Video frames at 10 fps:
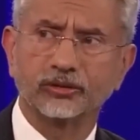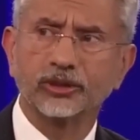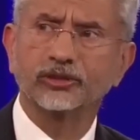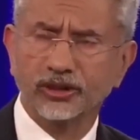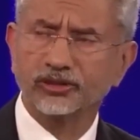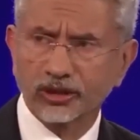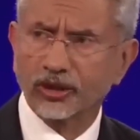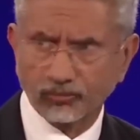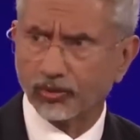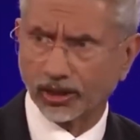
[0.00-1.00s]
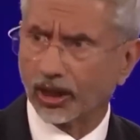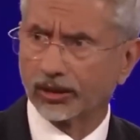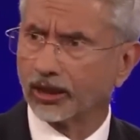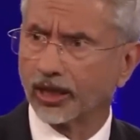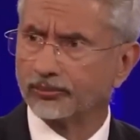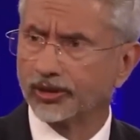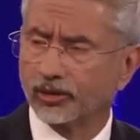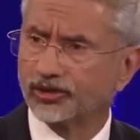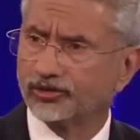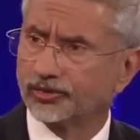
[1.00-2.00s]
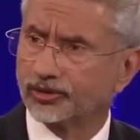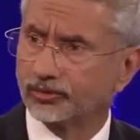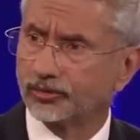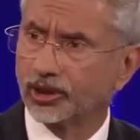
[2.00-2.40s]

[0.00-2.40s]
It's a tough one. I'd be honest with you.